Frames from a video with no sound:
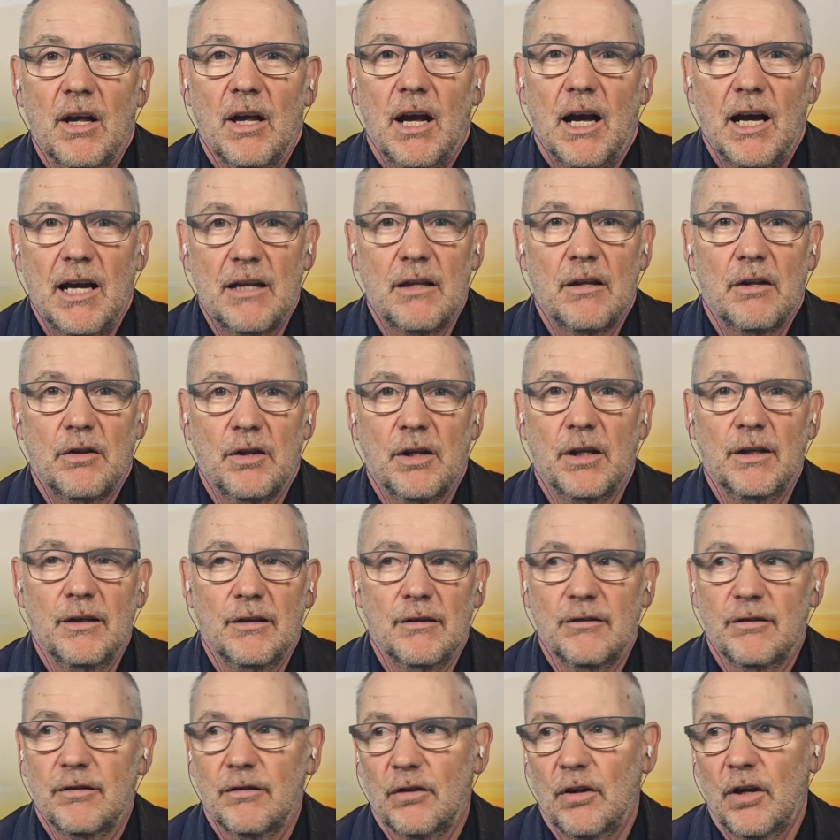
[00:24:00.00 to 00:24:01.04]
And
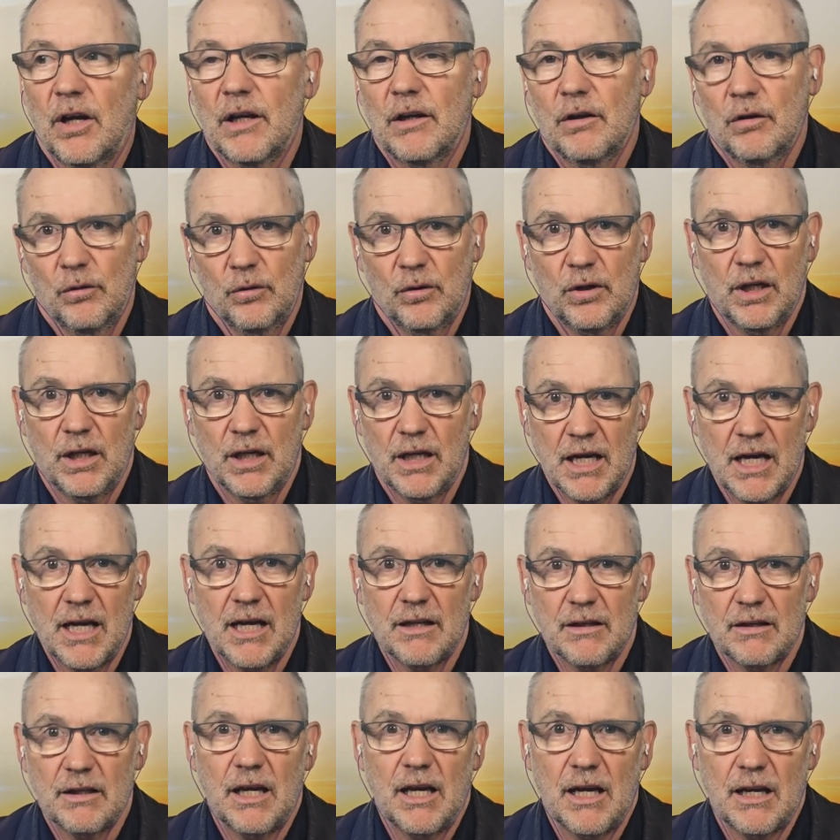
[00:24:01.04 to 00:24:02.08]
things like looking at
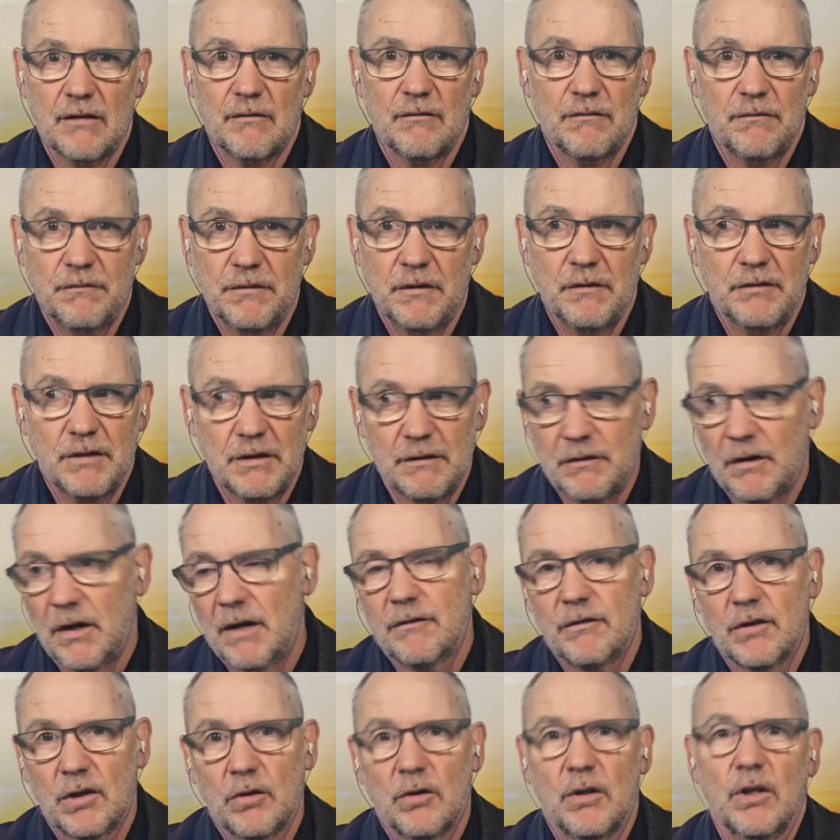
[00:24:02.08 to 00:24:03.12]
that
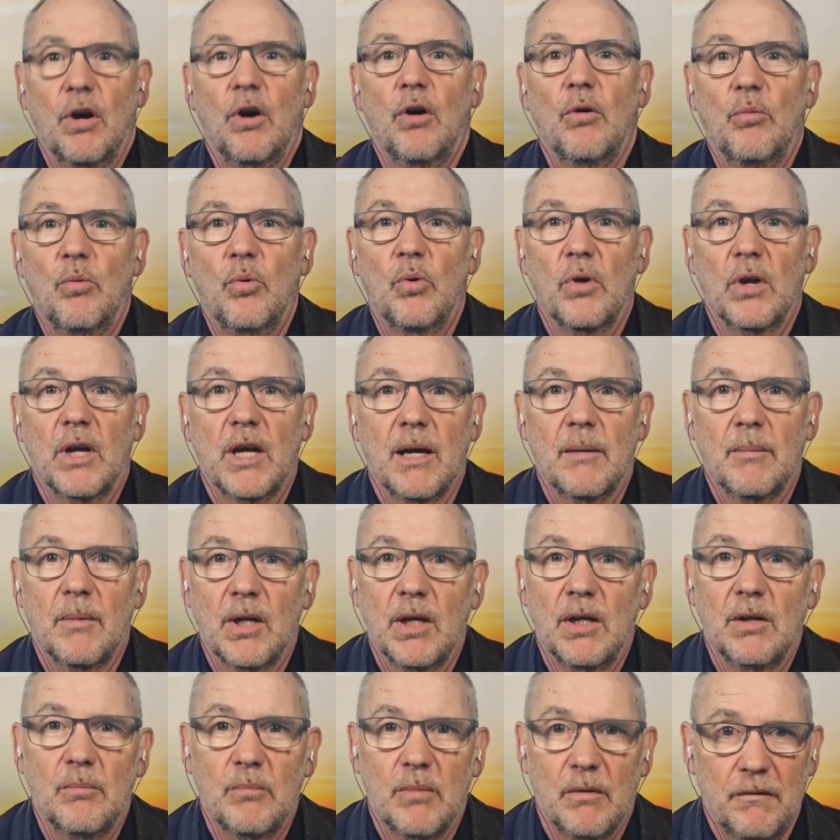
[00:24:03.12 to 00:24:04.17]
55-degree hot water coming
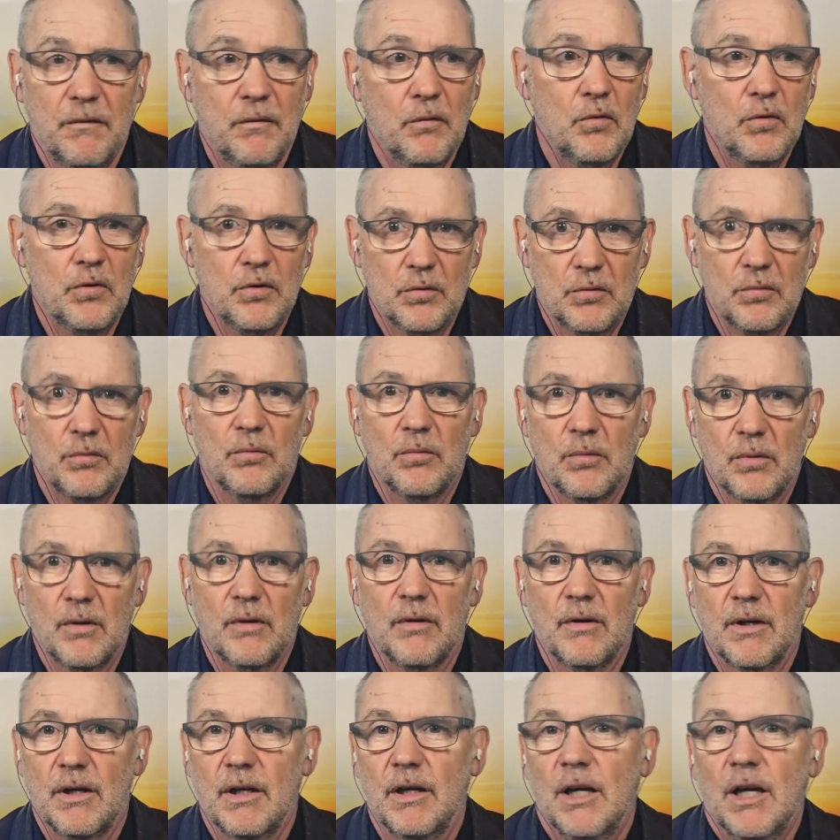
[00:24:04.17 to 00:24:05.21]
in before you're
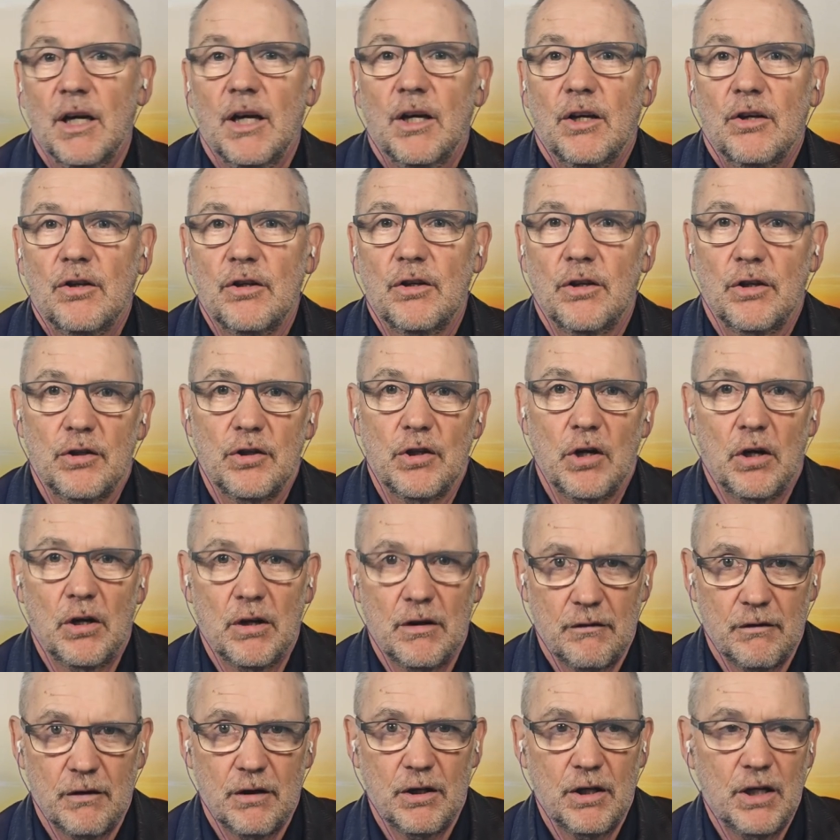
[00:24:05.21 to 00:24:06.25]

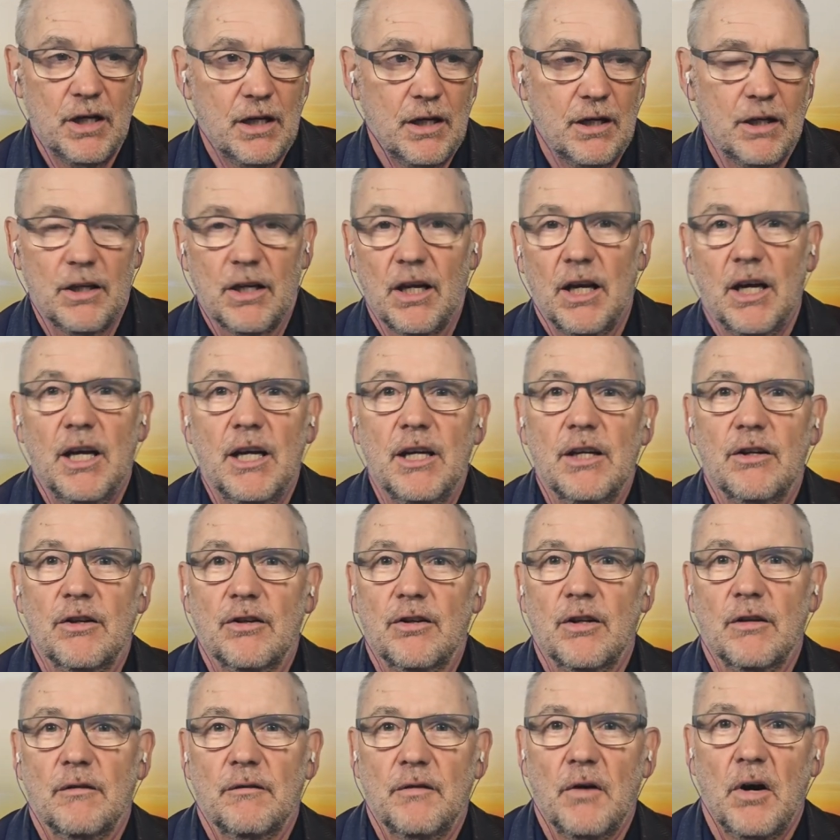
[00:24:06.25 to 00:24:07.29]
only needing to heat it
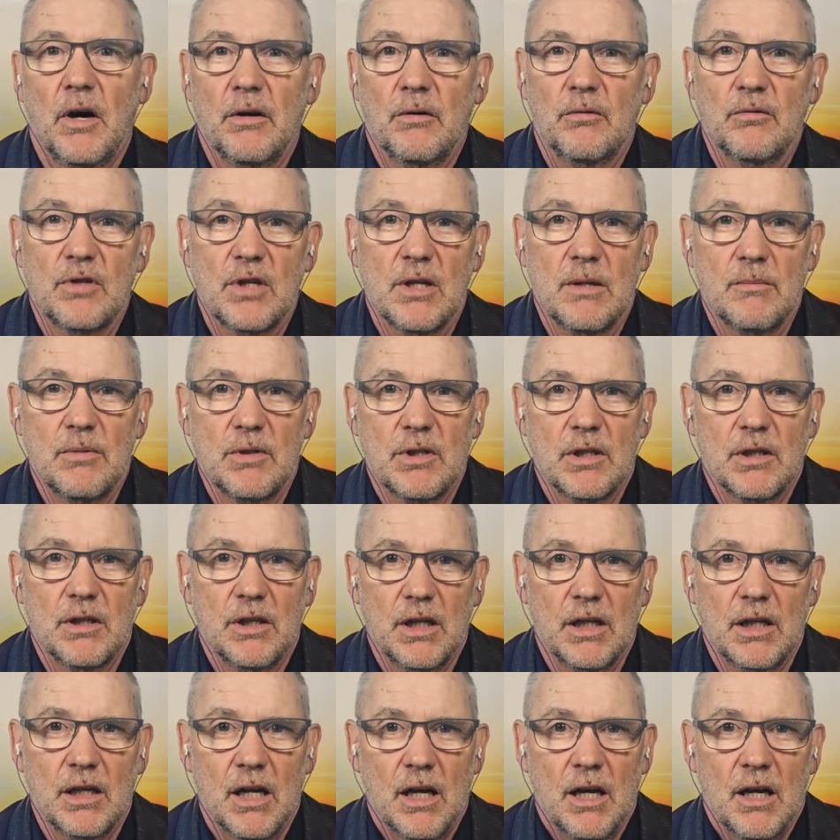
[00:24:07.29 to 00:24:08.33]
to the final temps you
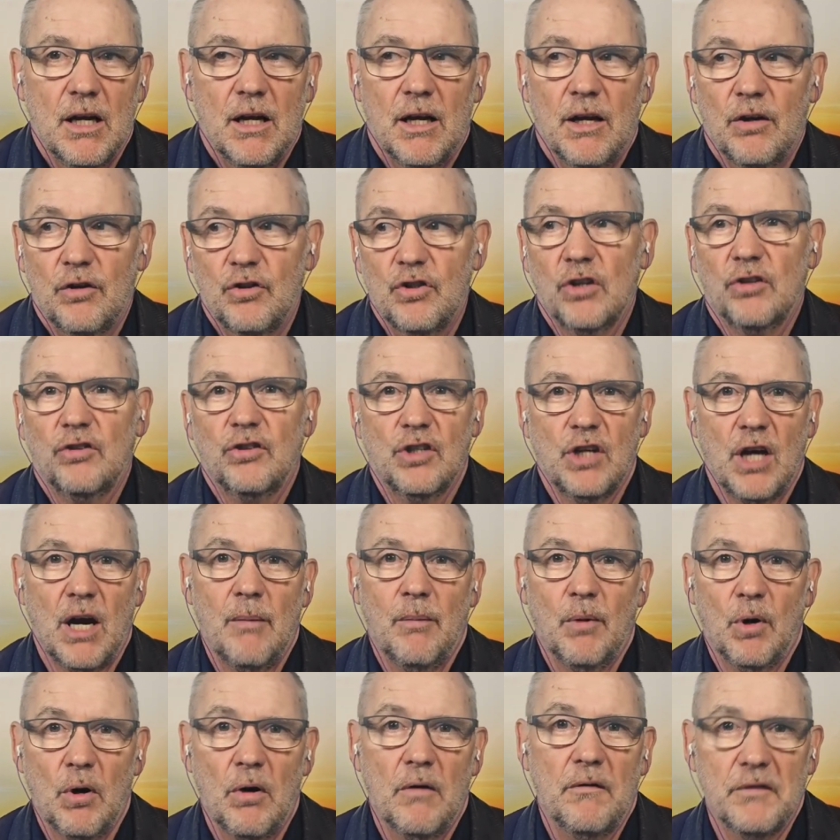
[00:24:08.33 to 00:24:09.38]
need, just
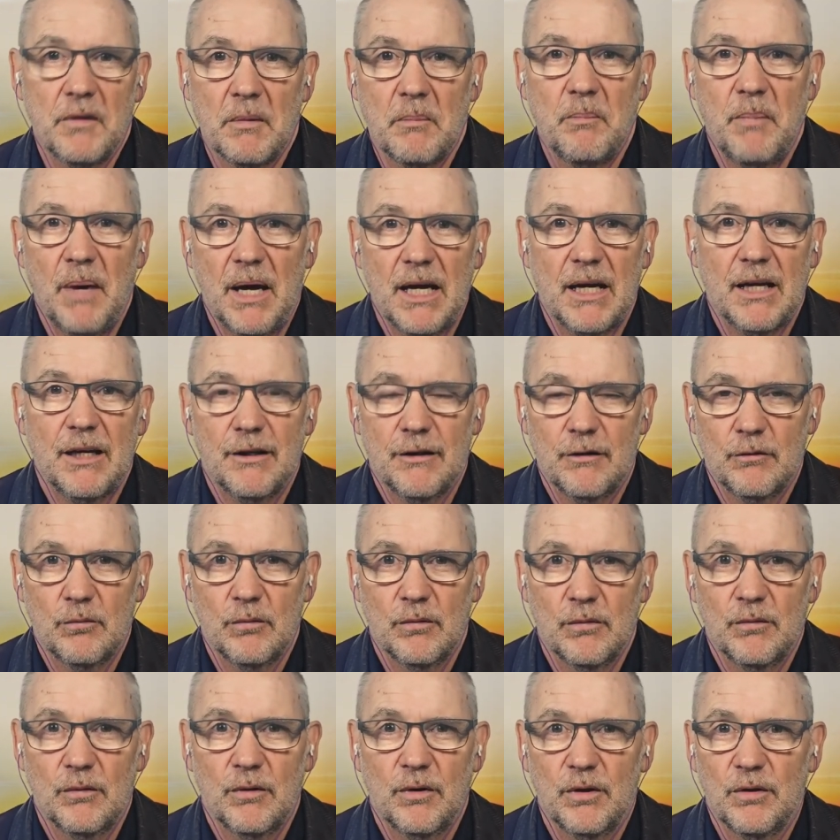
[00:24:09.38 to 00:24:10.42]
coming off the back of
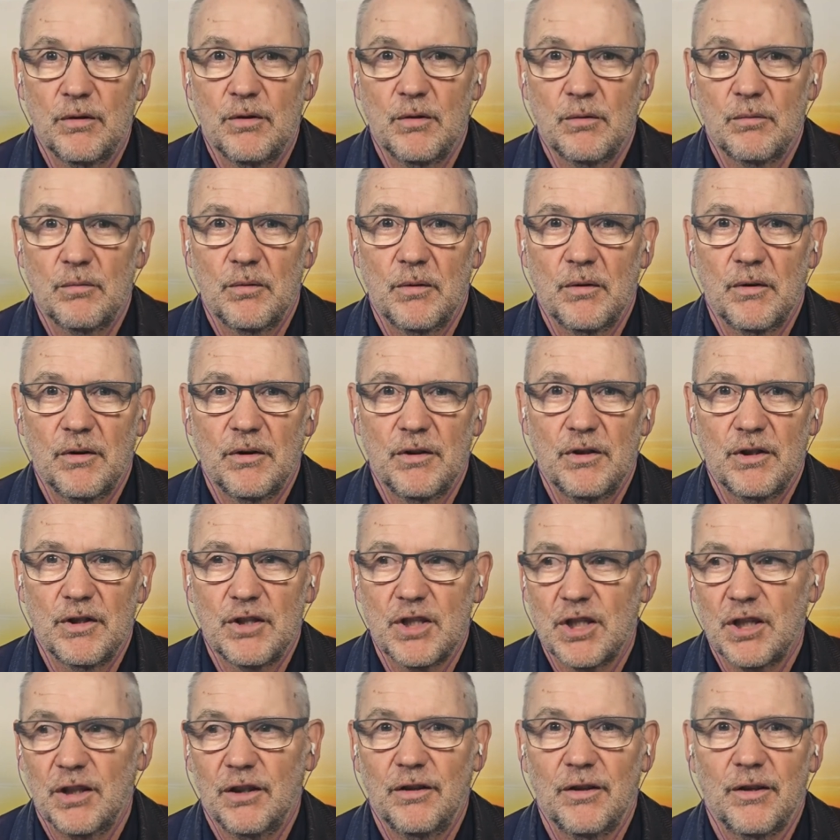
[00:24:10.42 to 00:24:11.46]
your
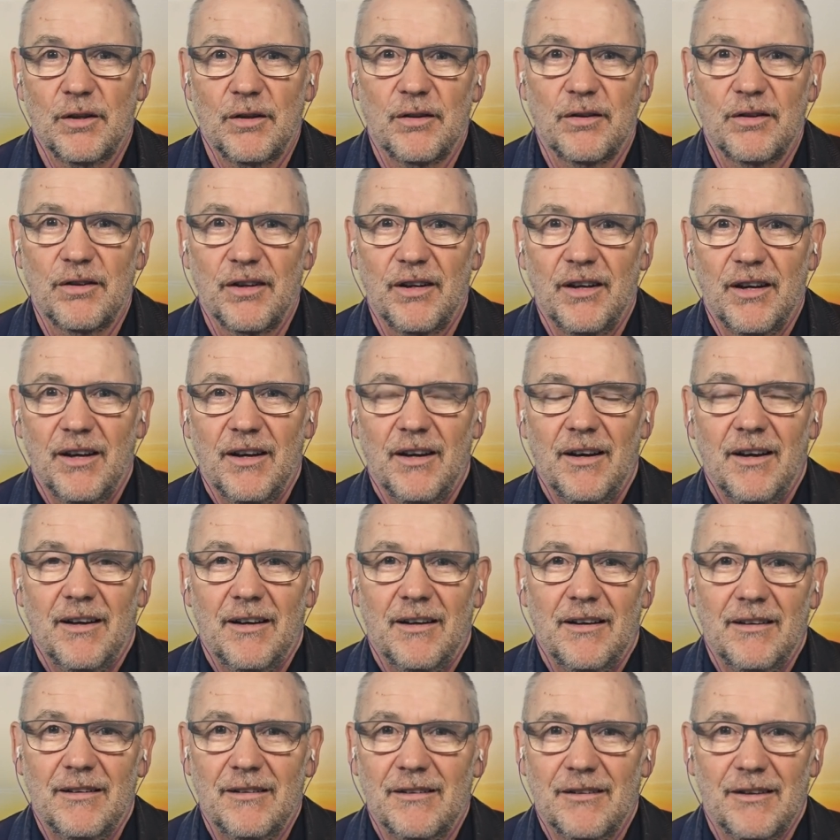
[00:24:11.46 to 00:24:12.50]
chillers
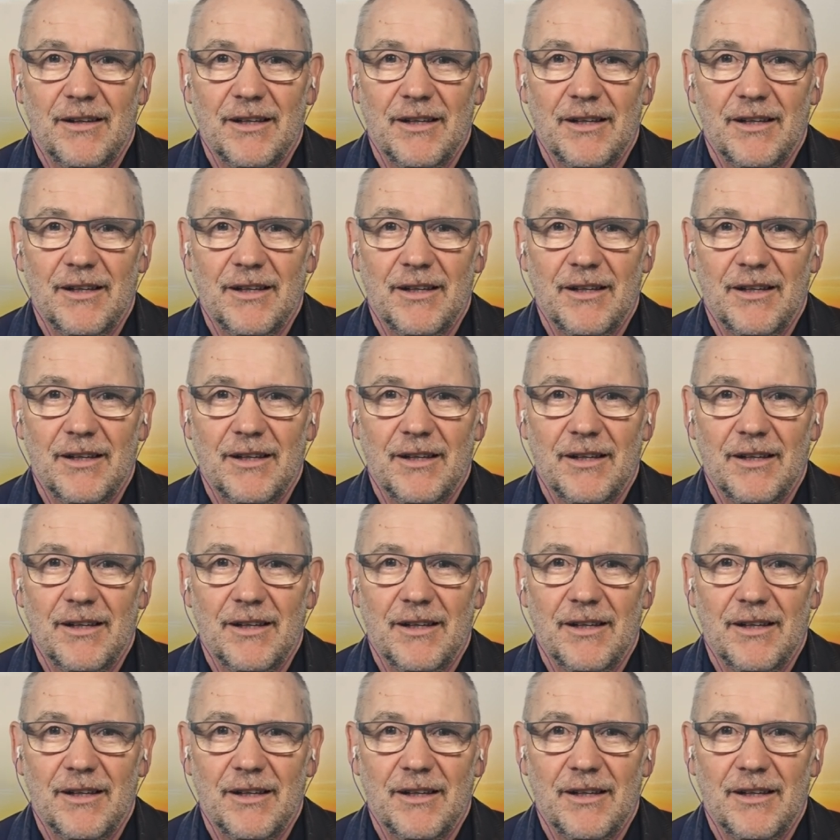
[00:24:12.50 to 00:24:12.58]
is